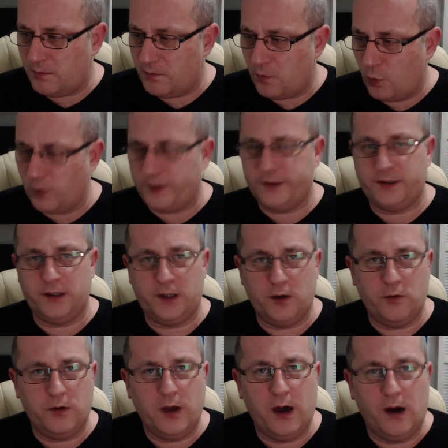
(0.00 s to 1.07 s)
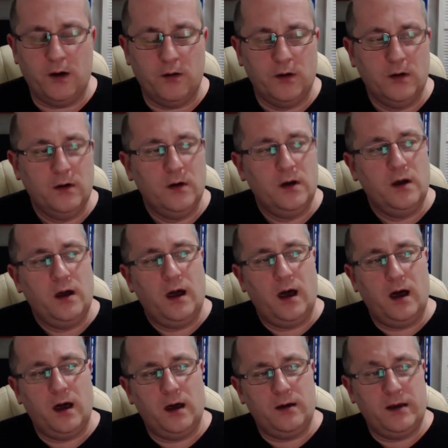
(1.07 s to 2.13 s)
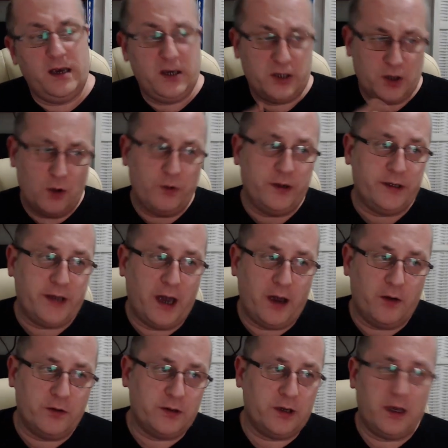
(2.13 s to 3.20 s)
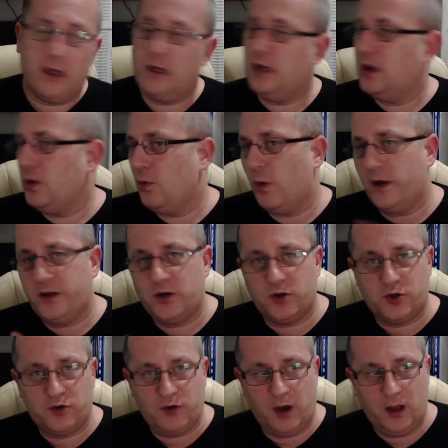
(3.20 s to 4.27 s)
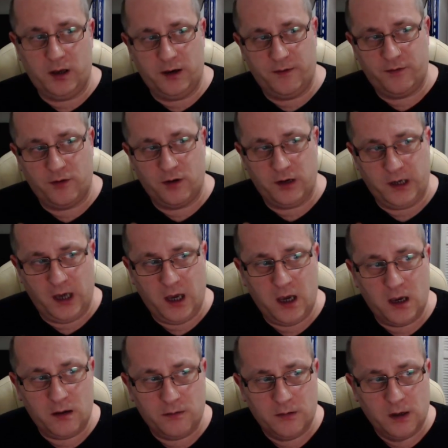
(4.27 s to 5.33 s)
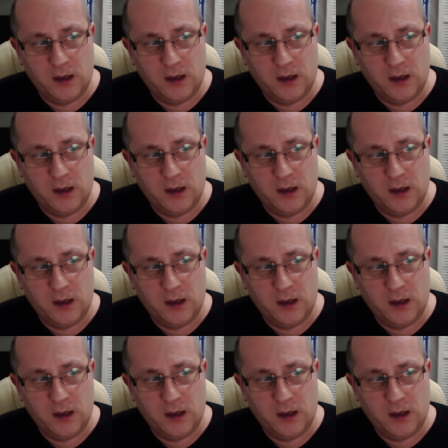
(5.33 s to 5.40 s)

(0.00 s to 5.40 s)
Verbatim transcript: What does he do now? He sold his house, he went to Australia for a year,